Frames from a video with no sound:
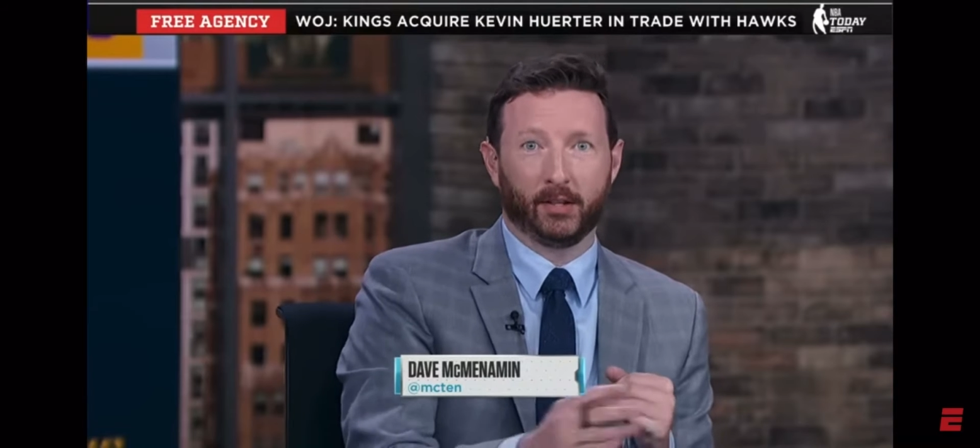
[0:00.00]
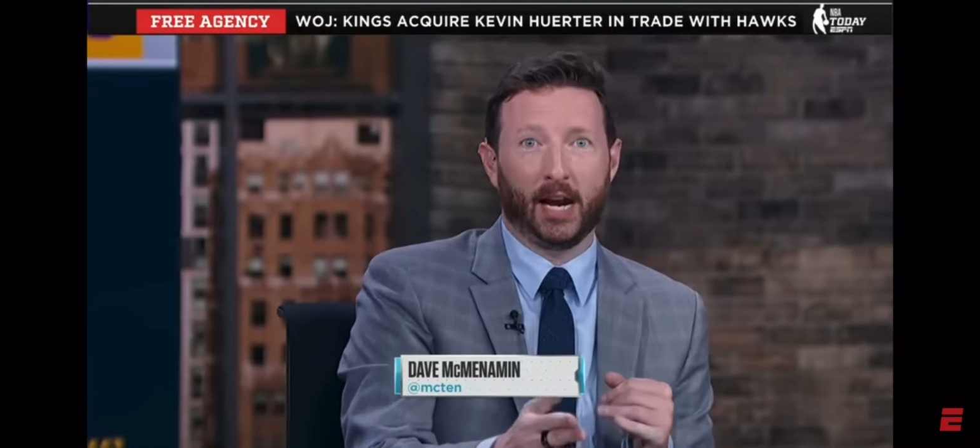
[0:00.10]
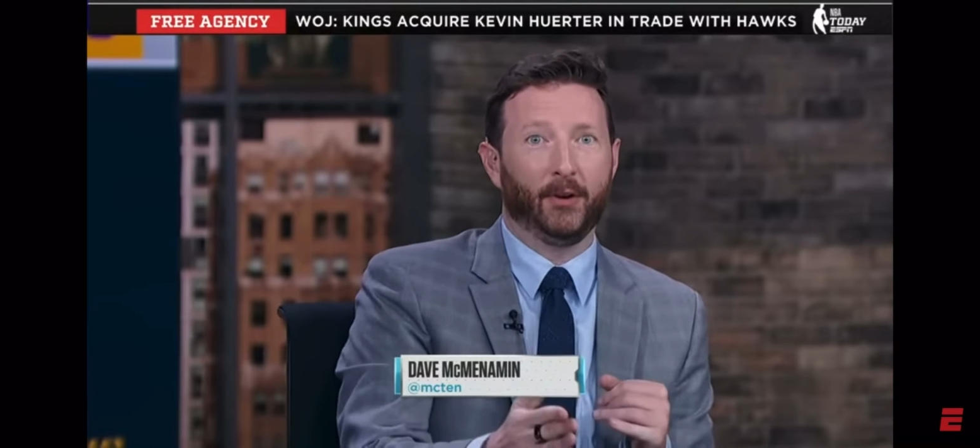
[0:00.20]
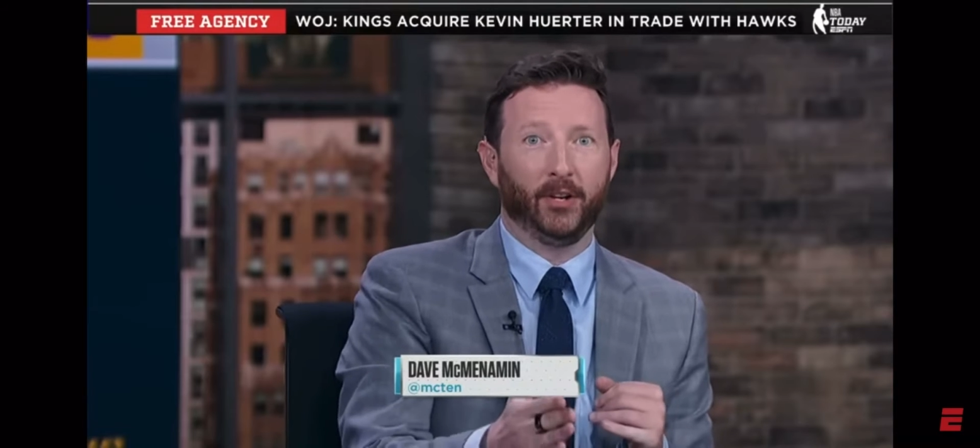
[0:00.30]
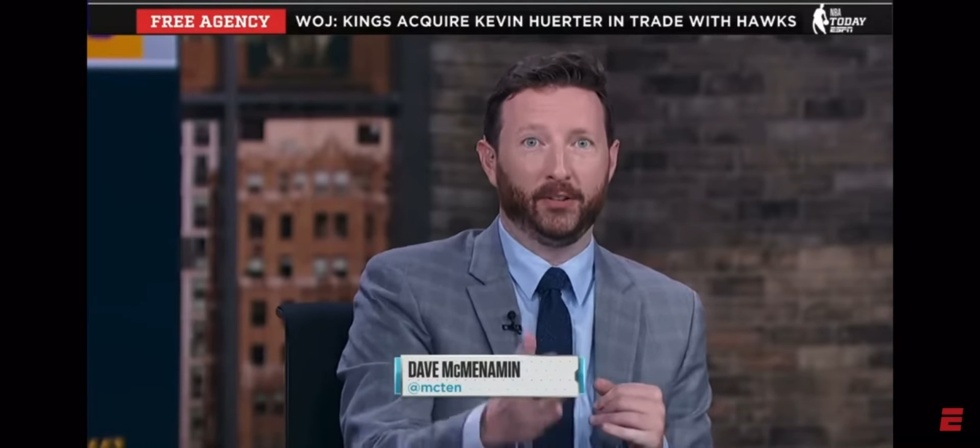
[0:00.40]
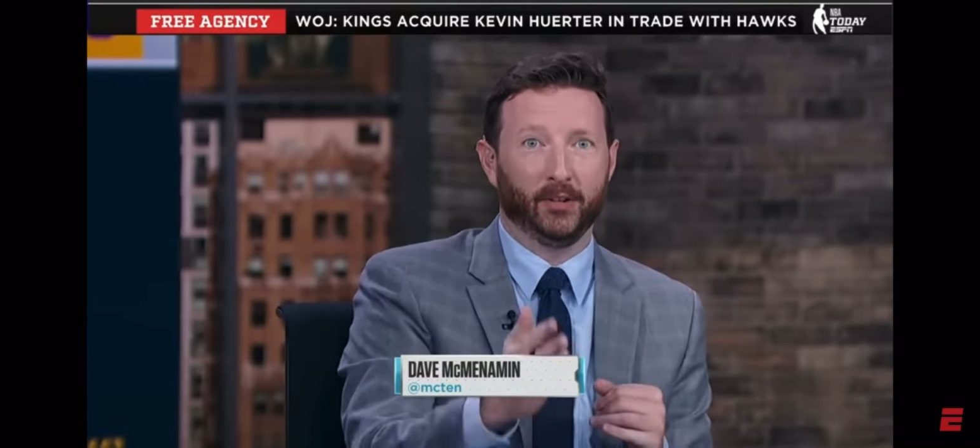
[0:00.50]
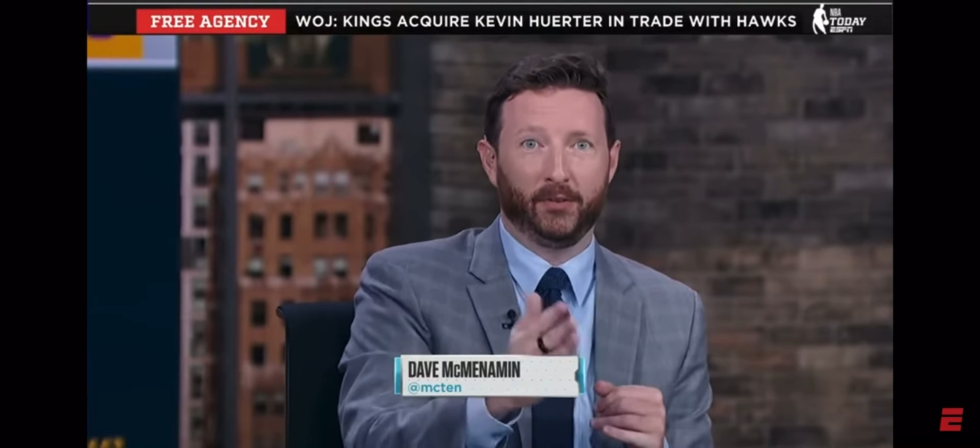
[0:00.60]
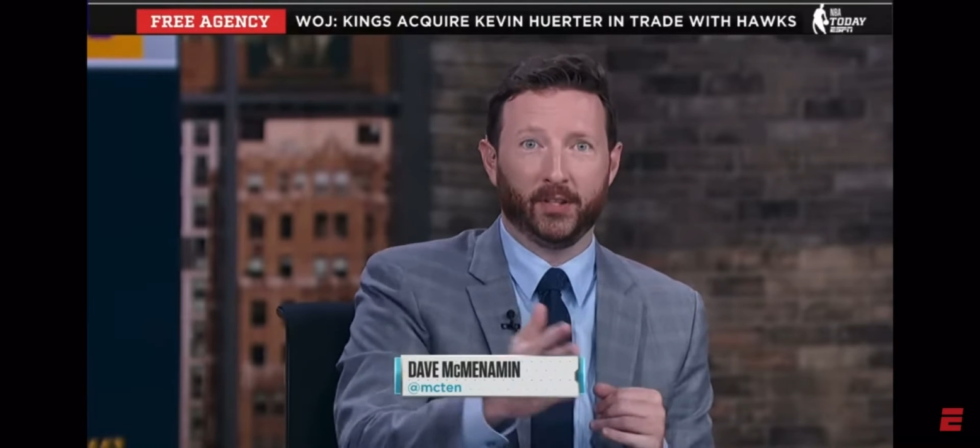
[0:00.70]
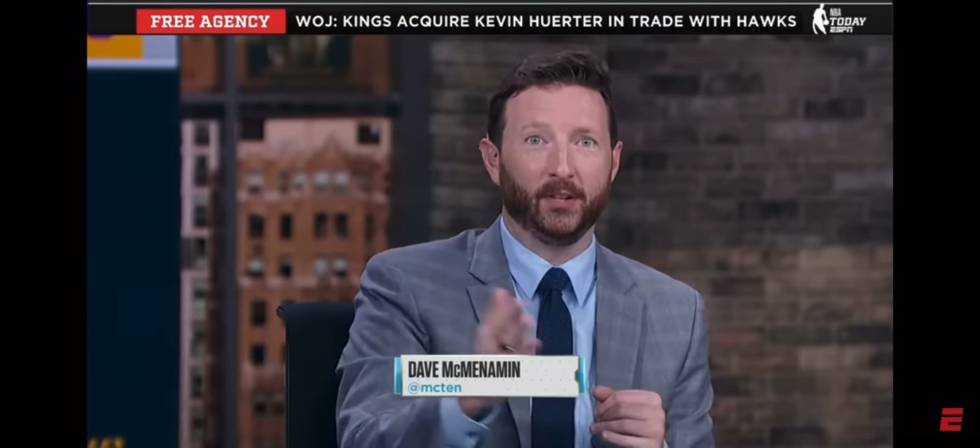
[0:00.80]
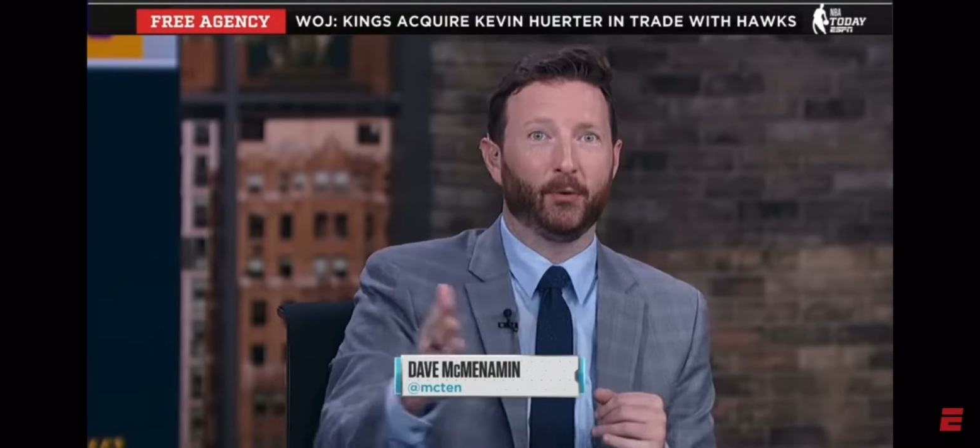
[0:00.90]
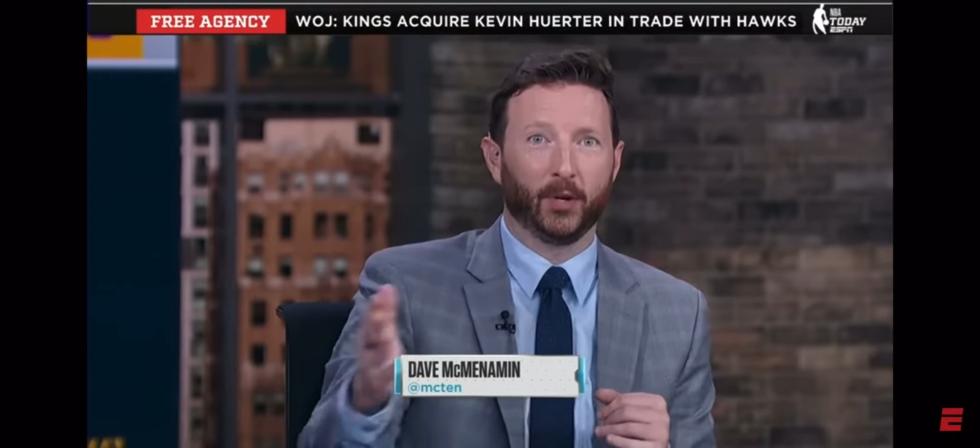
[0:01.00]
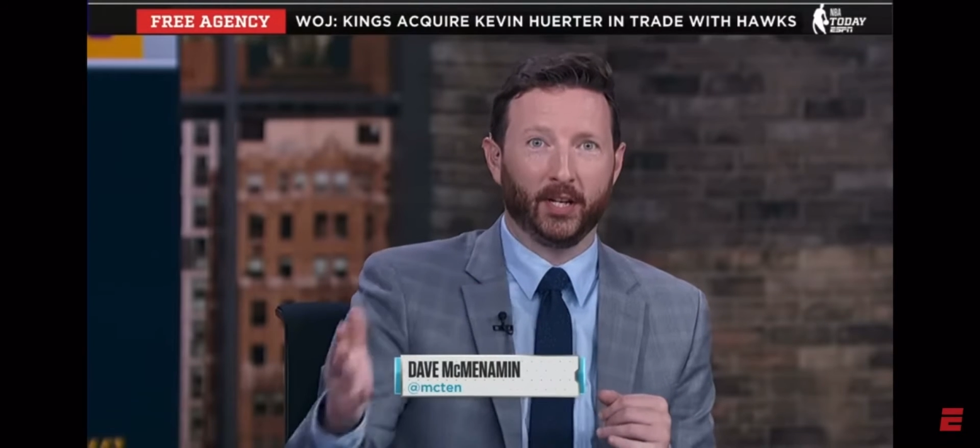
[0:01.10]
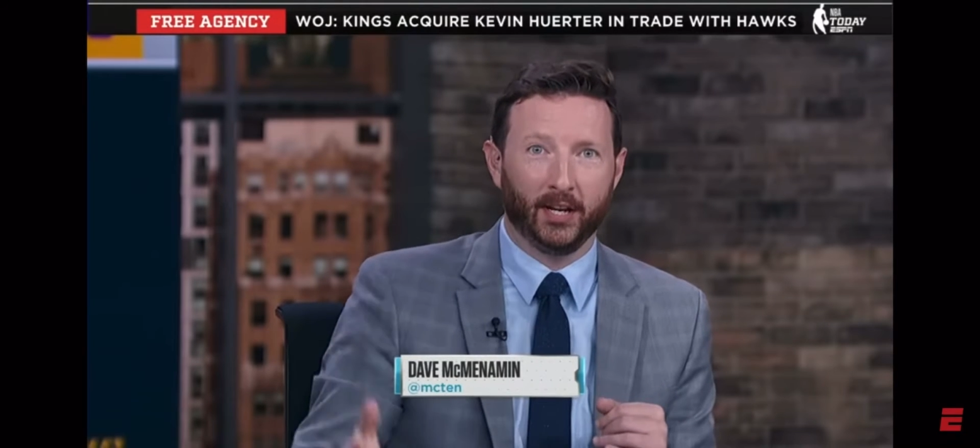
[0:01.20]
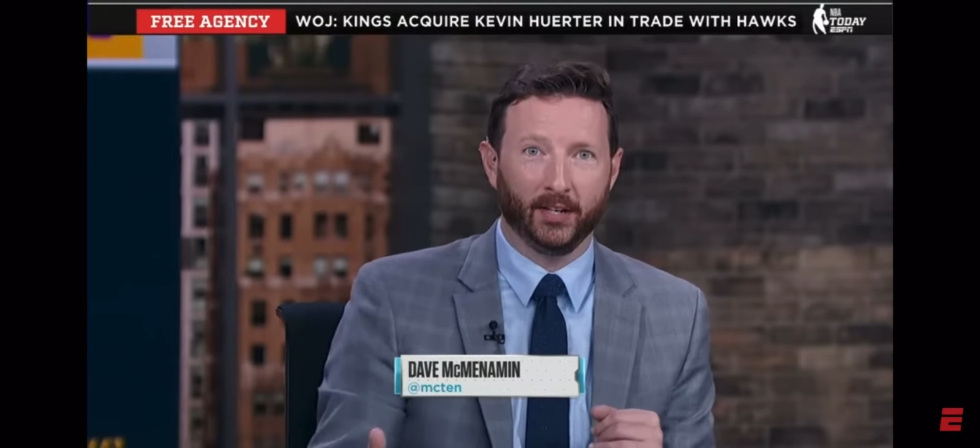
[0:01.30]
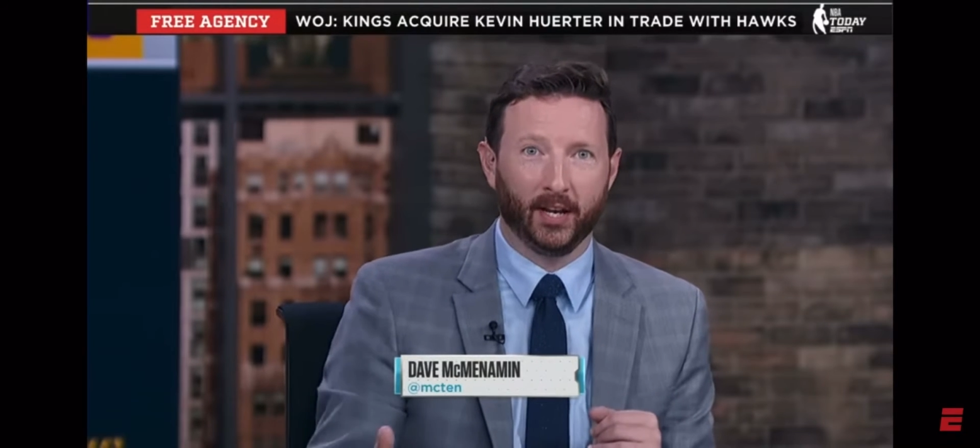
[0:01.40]
Kyrie's a
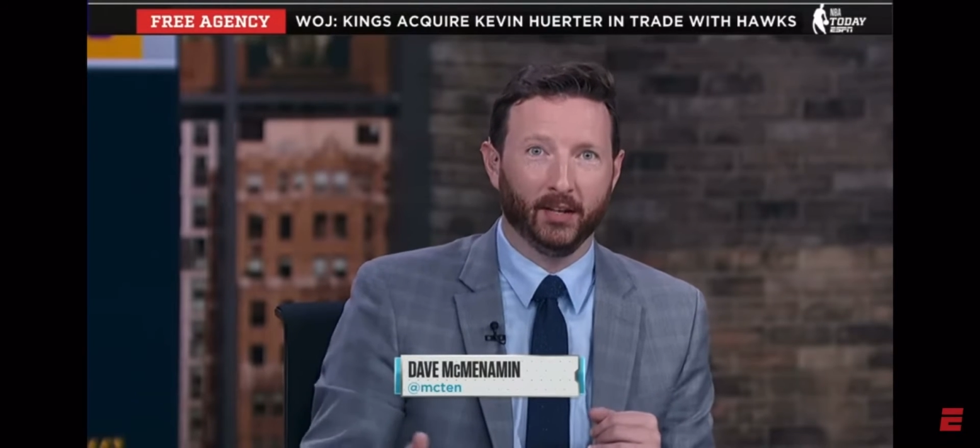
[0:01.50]
50-40-90